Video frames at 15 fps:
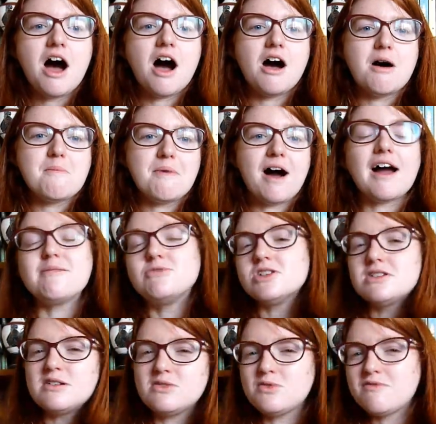I'm
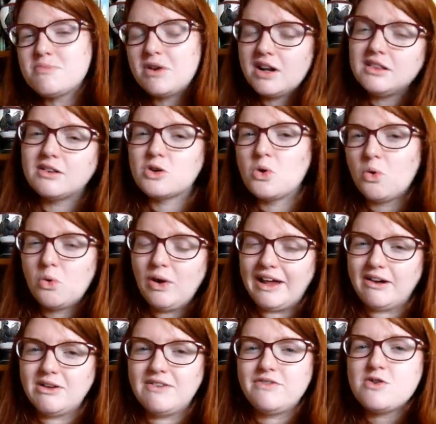just sort of putting the call
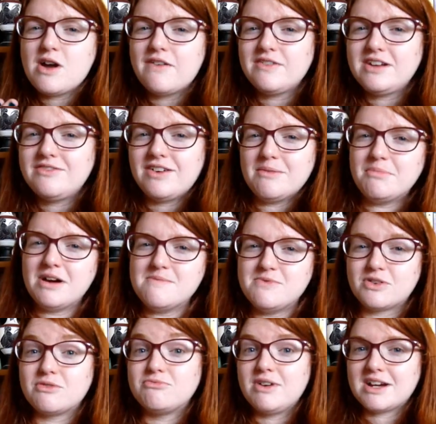out. If you have any vampire
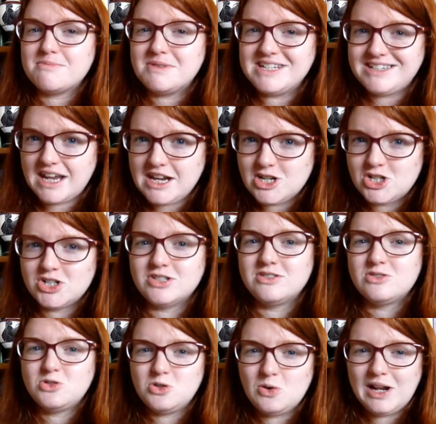book
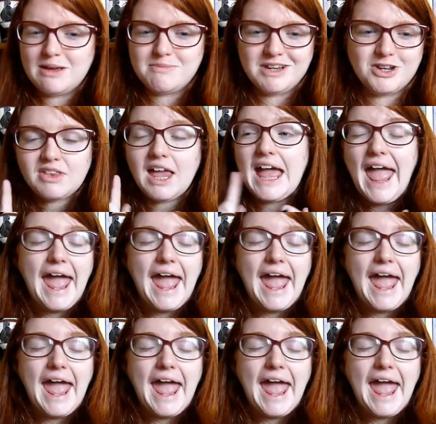recommendations, do let me know.